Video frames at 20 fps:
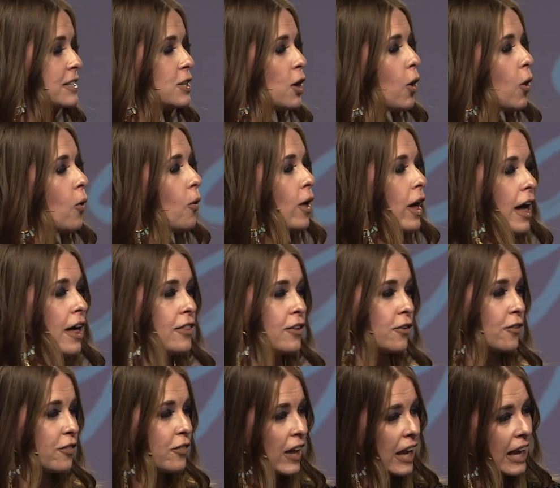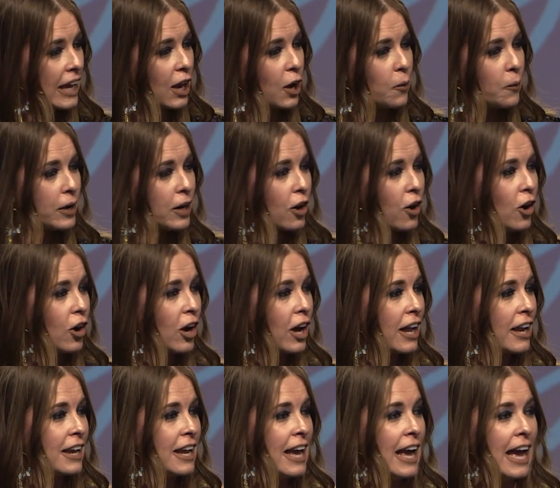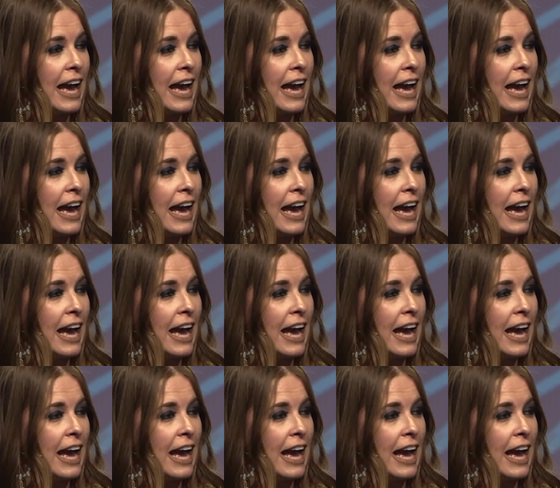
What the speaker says: whole other thing going on.